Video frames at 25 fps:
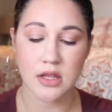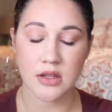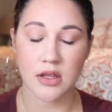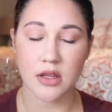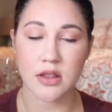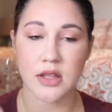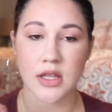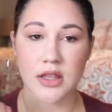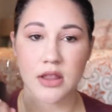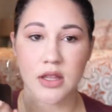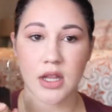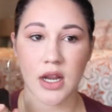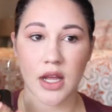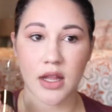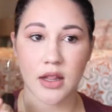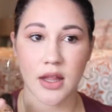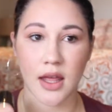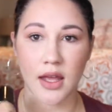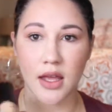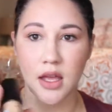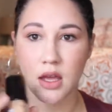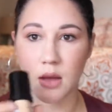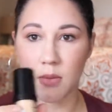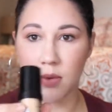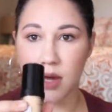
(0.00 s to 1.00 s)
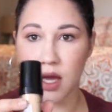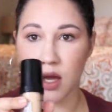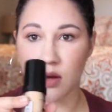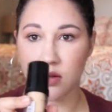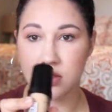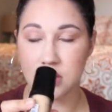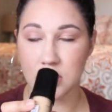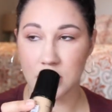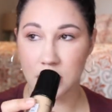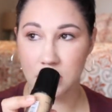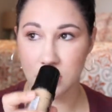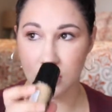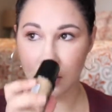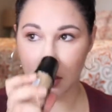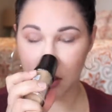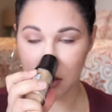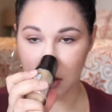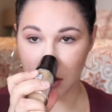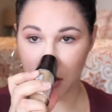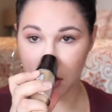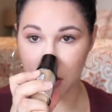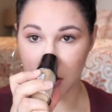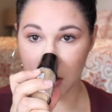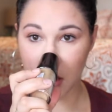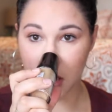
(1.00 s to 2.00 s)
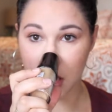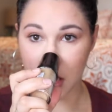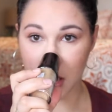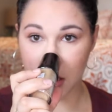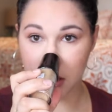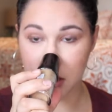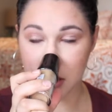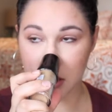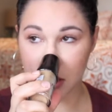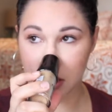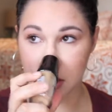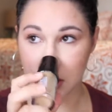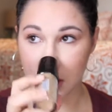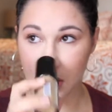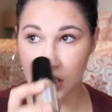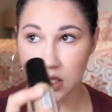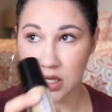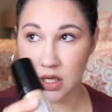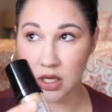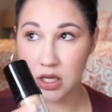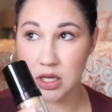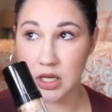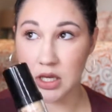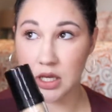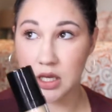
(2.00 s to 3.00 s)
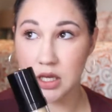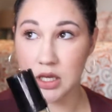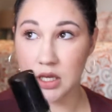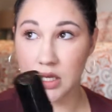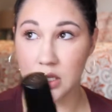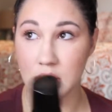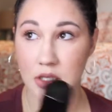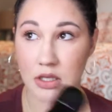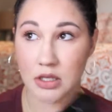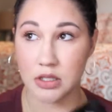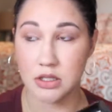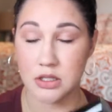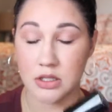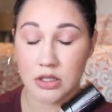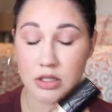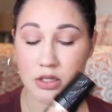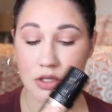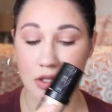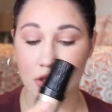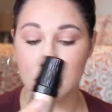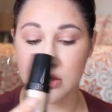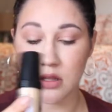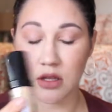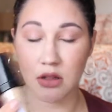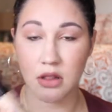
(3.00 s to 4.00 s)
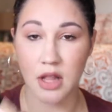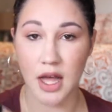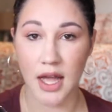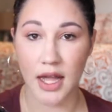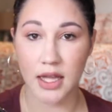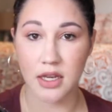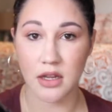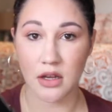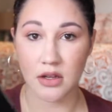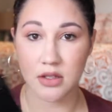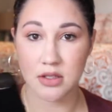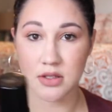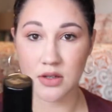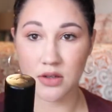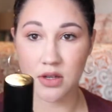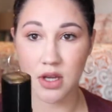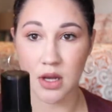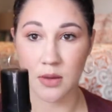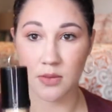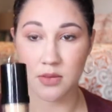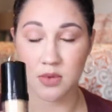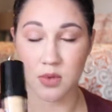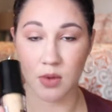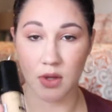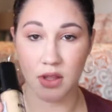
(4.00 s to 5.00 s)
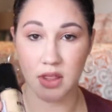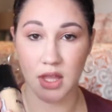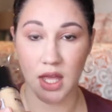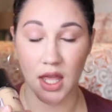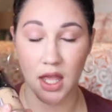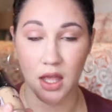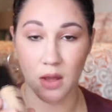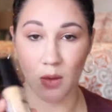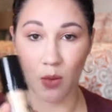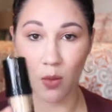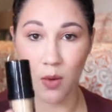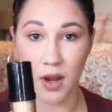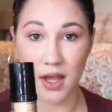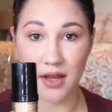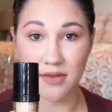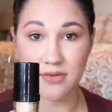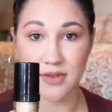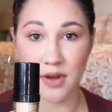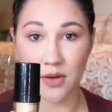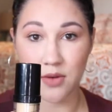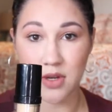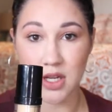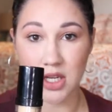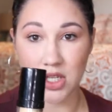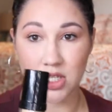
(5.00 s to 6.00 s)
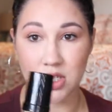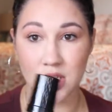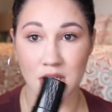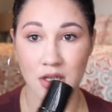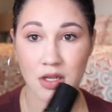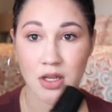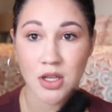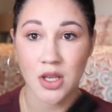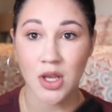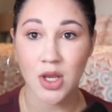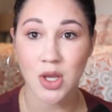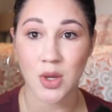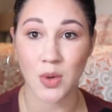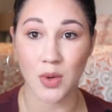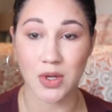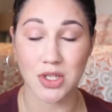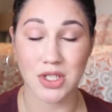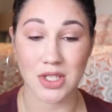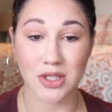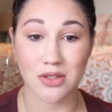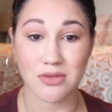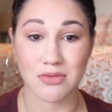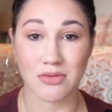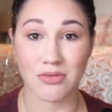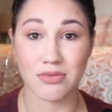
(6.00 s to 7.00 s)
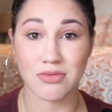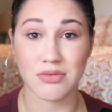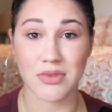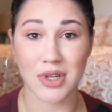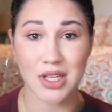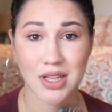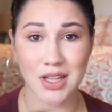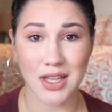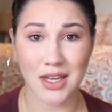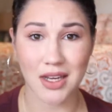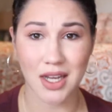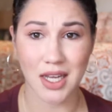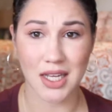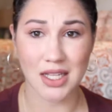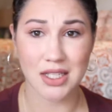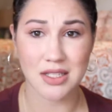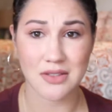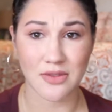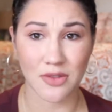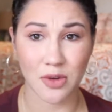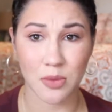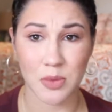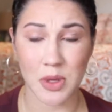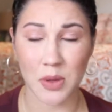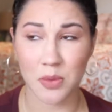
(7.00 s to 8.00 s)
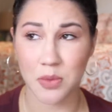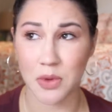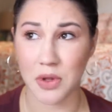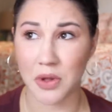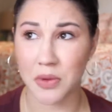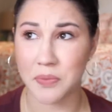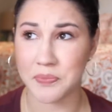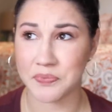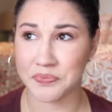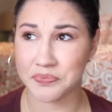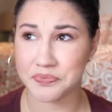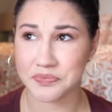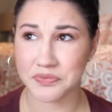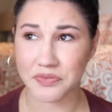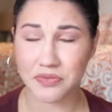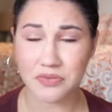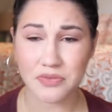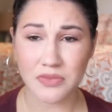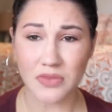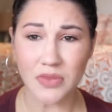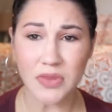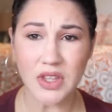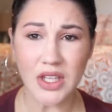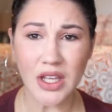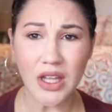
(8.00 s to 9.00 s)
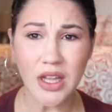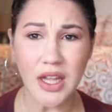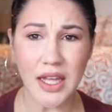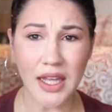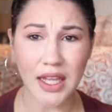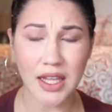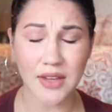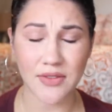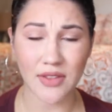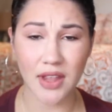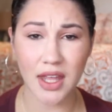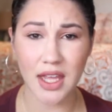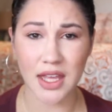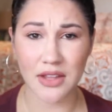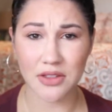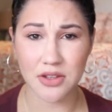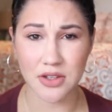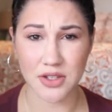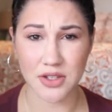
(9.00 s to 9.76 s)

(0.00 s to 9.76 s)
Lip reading: the thing that I like about this is the line also comes with a white foundation, which is really nice for people like if they get